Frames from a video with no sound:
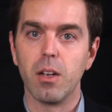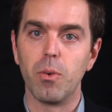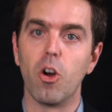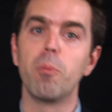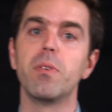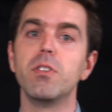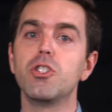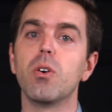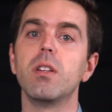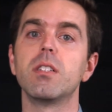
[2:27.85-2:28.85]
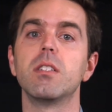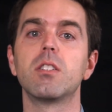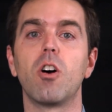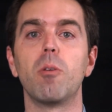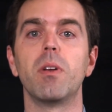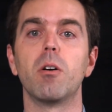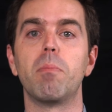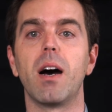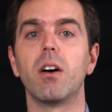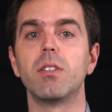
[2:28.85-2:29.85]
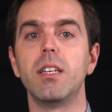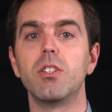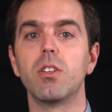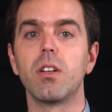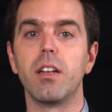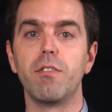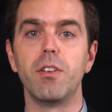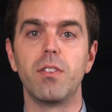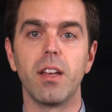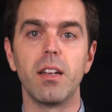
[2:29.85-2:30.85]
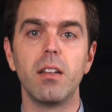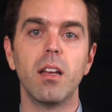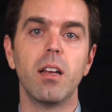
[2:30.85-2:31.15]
And we hope you've enjoyed this installment on biodiesel, and if you did,